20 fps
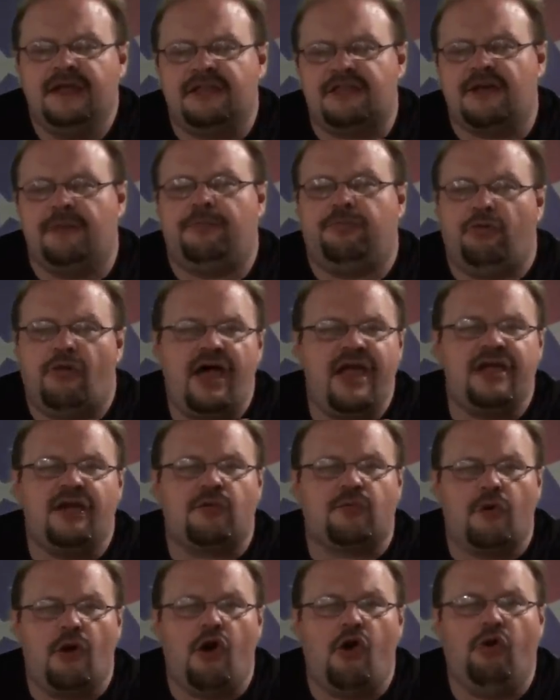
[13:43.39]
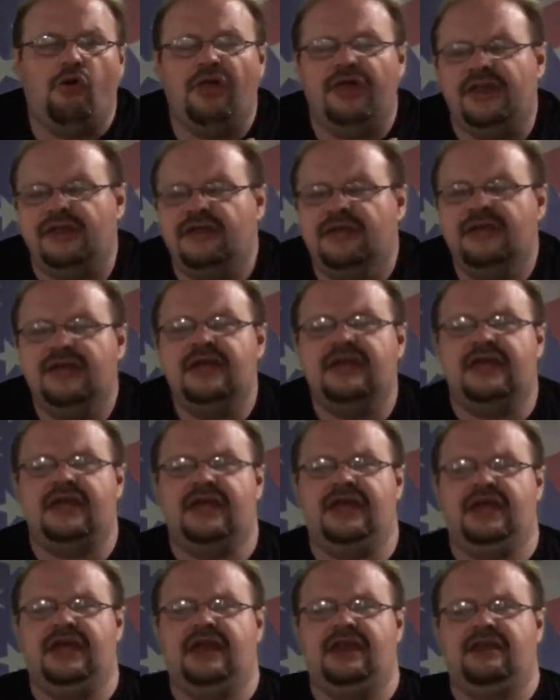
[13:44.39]
to play a role
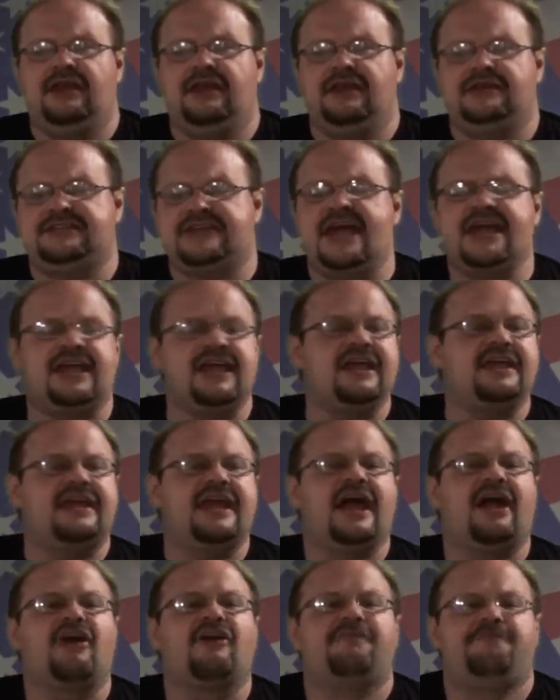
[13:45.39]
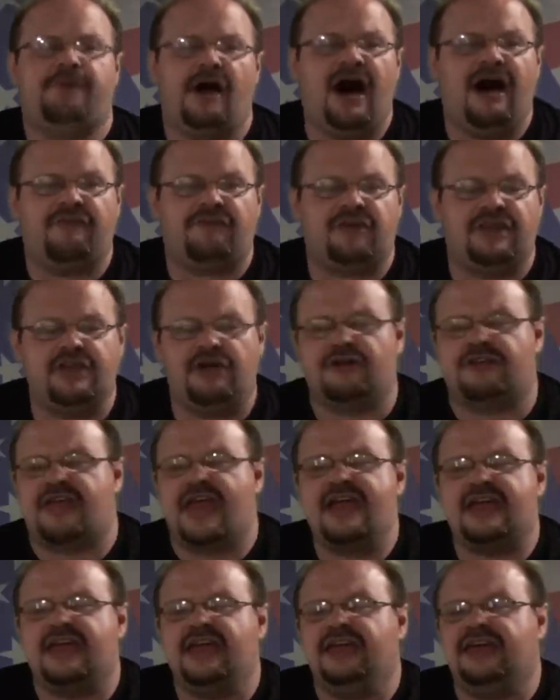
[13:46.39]
in taking care of poverty, or
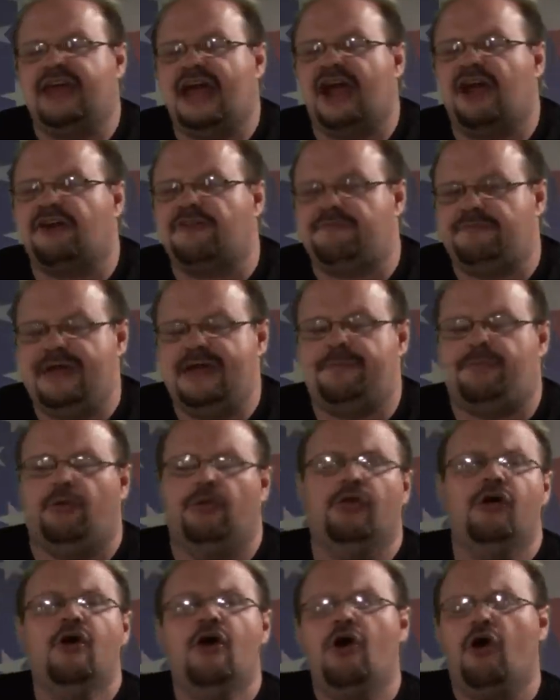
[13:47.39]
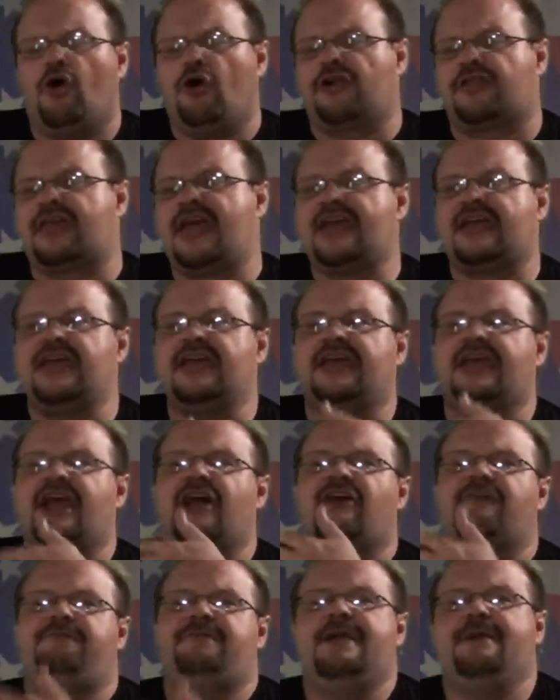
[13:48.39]
taking care of people, or taking
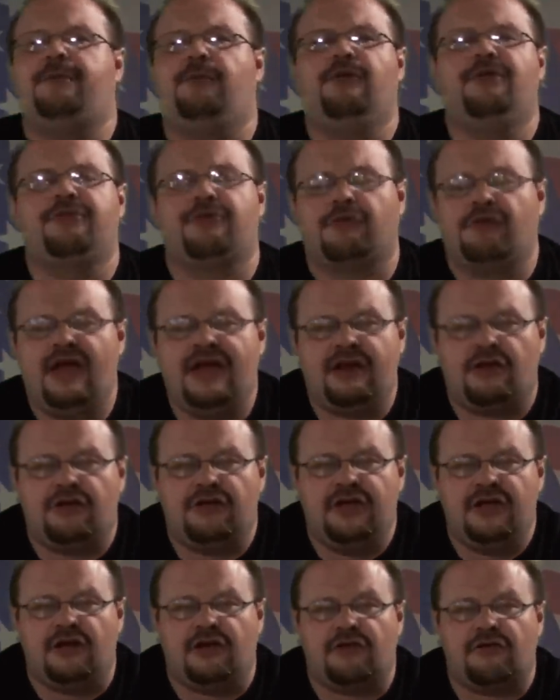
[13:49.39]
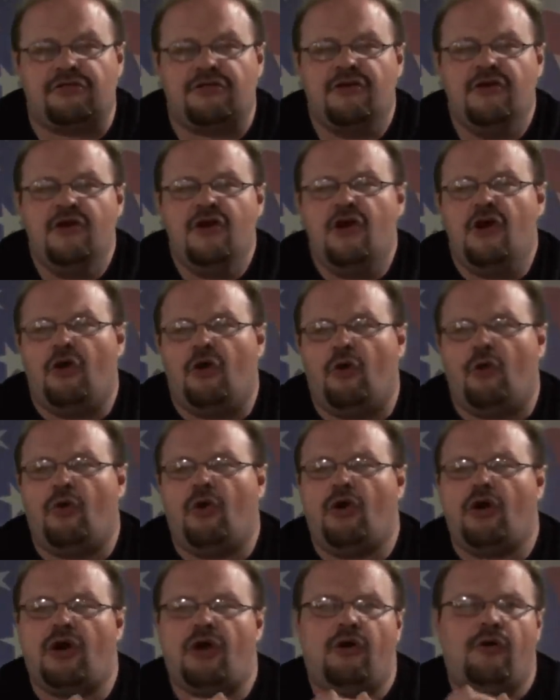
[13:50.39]
care of people in their later years,
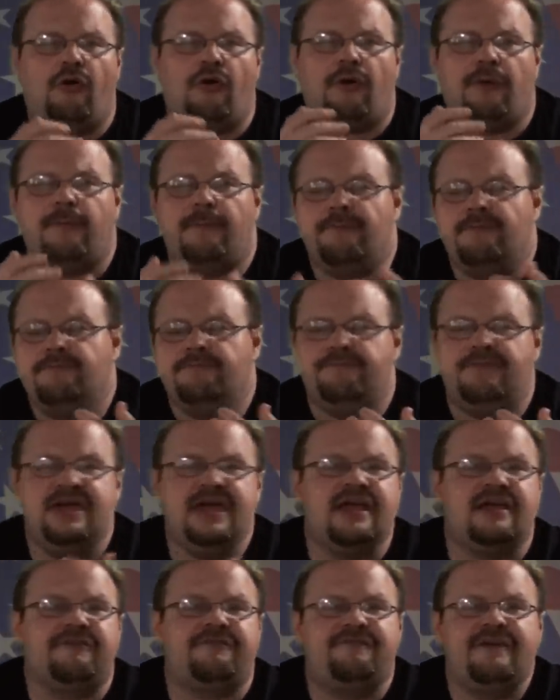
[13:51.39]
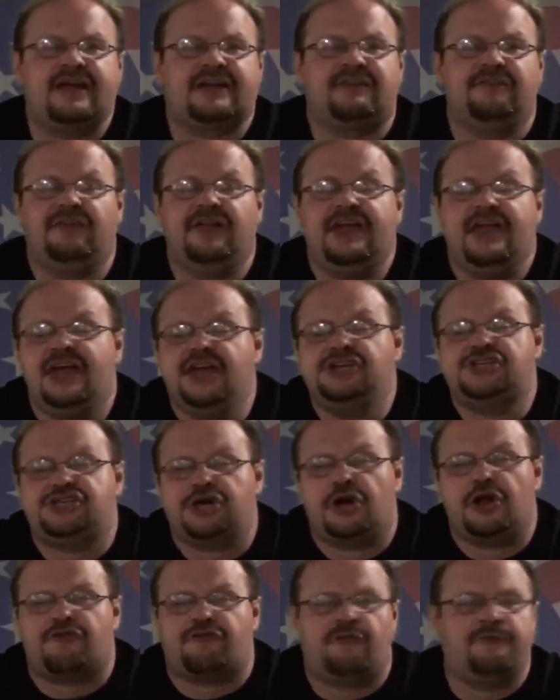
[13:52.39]
or being effectively
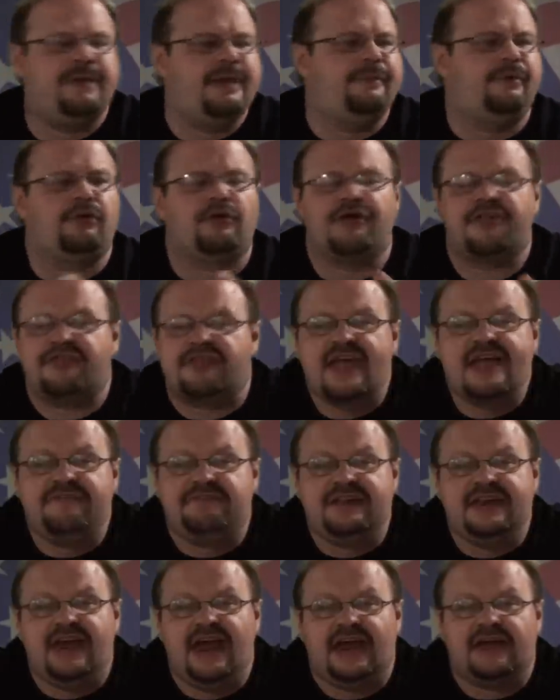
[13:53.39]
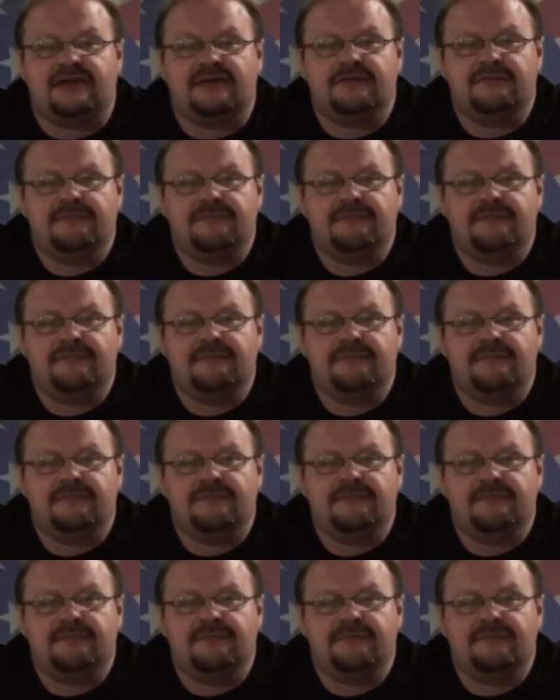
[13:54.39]
insurance for people, or a safety net.